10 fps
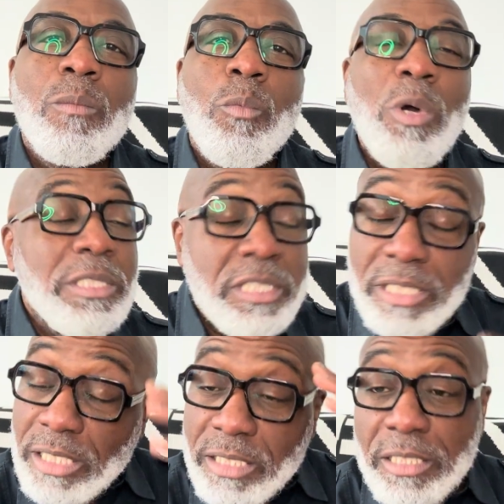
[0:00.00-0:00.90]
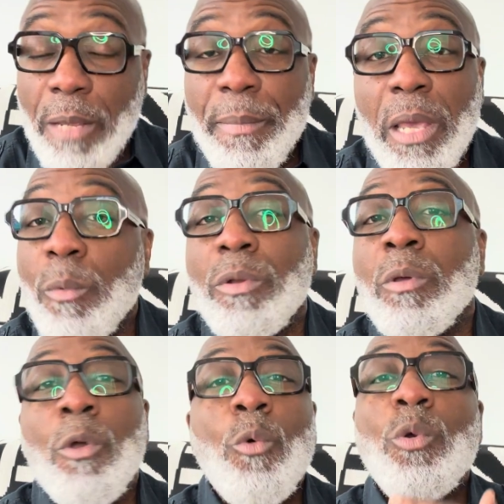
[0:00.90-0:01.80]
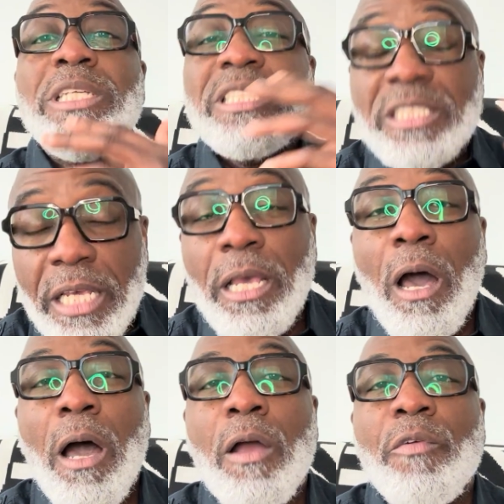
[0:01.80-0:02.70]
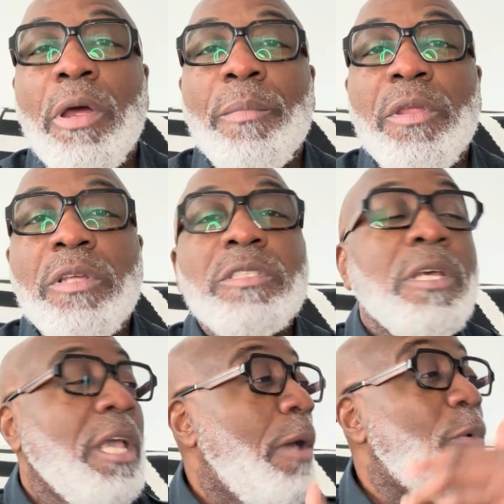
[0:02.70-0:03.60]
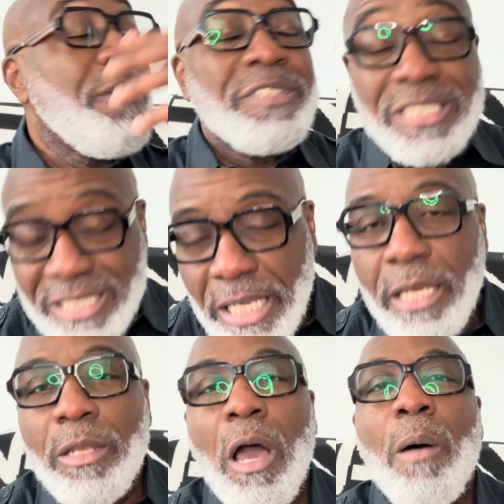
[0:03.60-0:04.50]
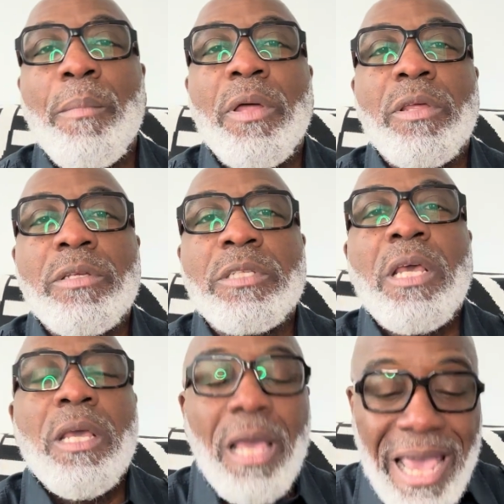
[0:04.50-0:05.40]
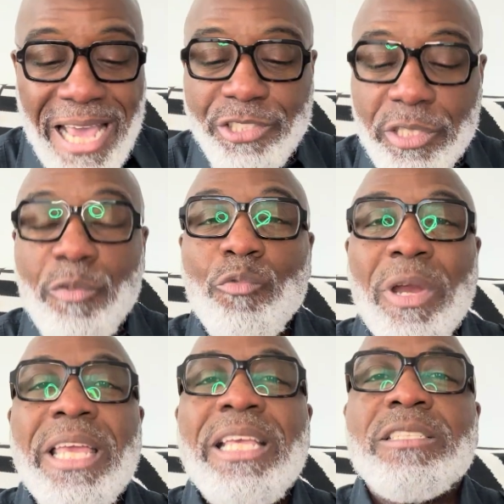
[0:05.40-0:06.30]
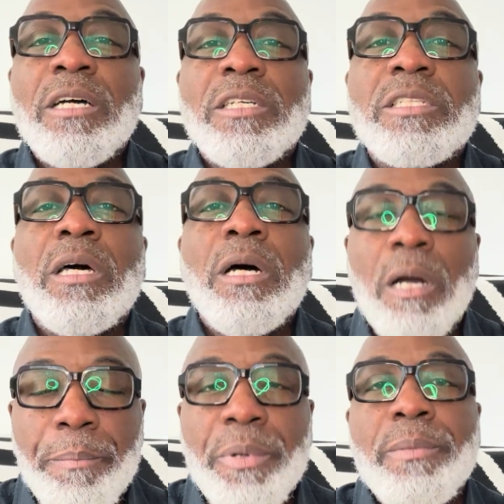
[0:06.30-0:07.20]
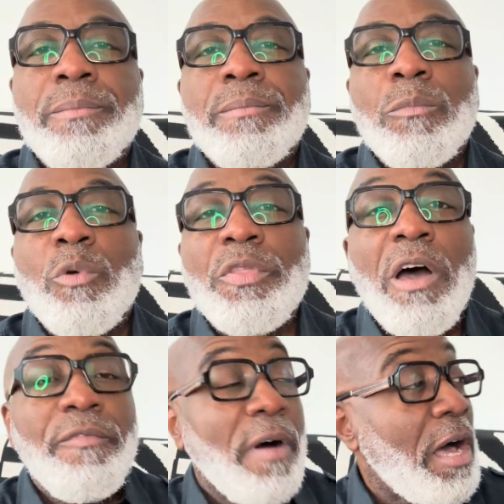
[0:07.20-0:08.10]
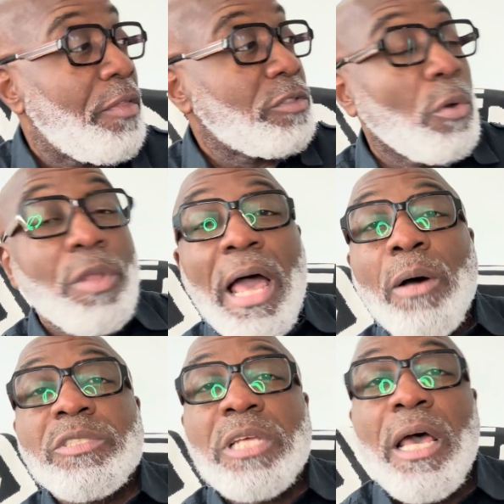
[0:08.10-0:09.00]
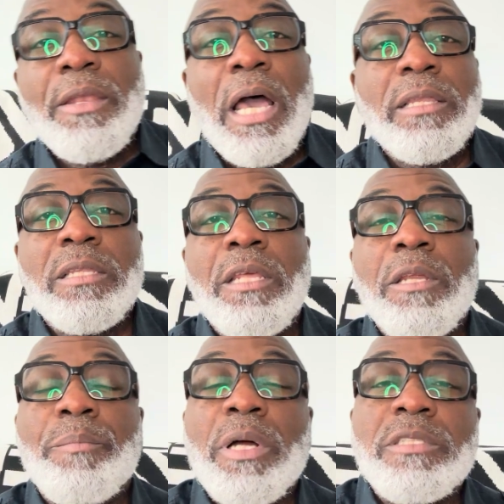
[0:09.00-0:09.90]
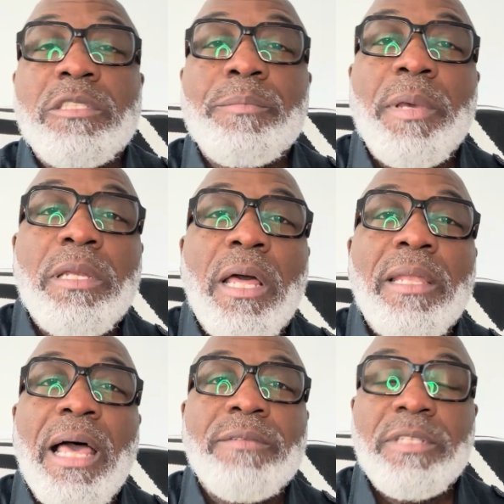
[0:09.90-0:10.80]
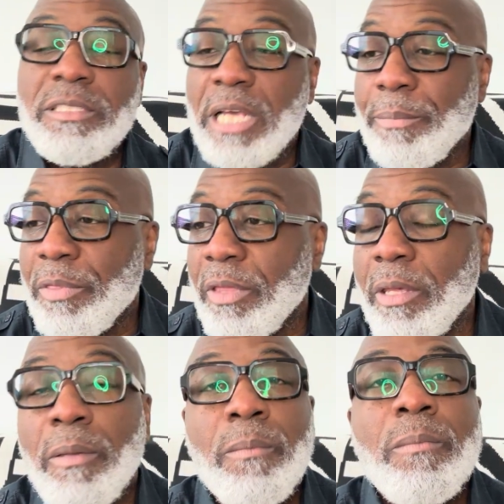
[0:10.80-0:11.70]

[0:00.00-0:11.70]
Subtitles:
What sense does that make when we see our grandmothers and we've seen our mothers actually raise us up with our fathers on the outside? Not that they didn't participate in our lives and that type of thing,